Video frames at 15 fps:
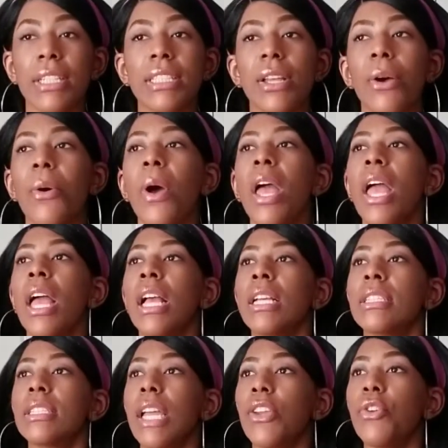So
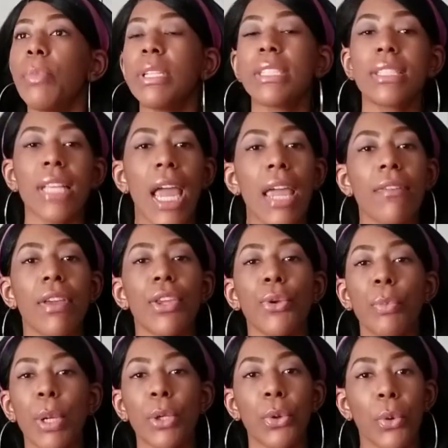say you've been saving, you've
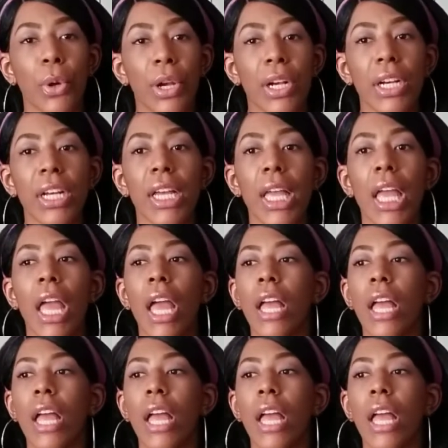been doing good,